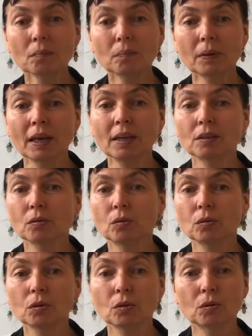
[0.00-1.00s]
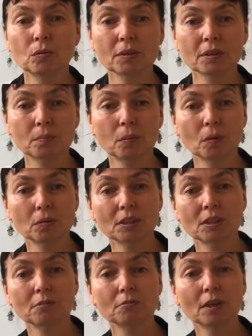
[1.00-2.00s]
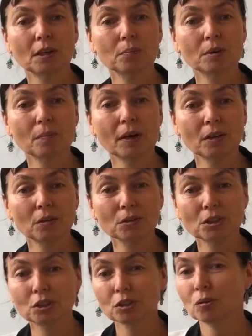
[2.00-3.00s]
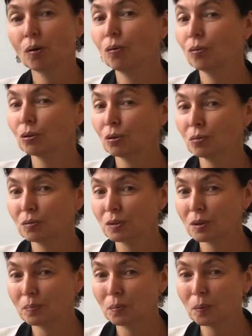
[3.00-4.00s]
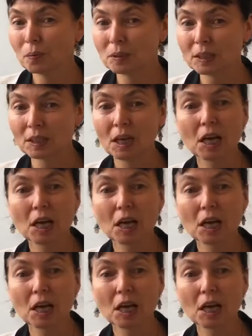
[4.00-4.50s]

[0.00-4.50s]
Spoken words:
pain all over the body, fibromyalgia all over the body.